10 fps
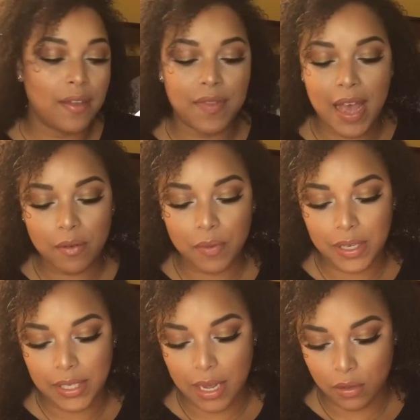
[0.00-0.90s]
and that
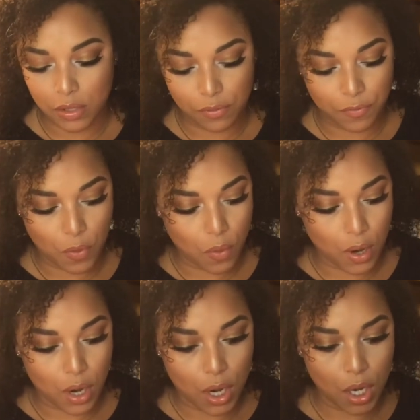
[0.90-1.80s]
retails
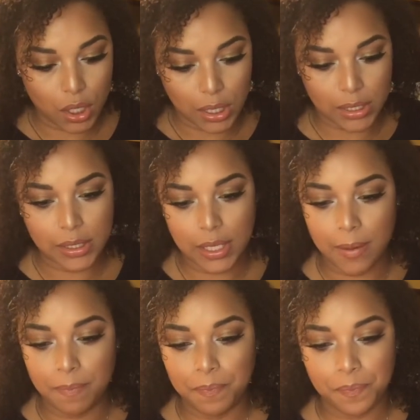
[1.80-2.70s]
for, let's see.